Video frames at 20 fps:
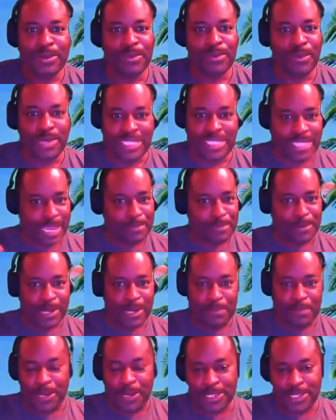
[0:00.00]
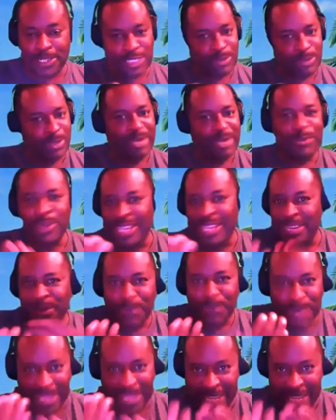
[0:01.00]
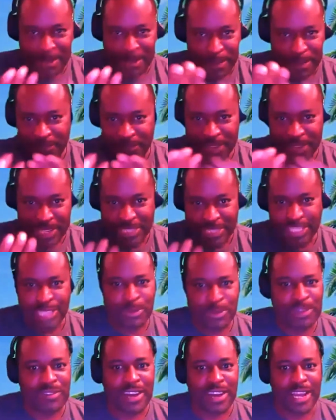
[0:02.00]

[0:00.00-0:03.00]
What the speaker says: when we say pretty pictures, we get it. We feel each other. We vibe.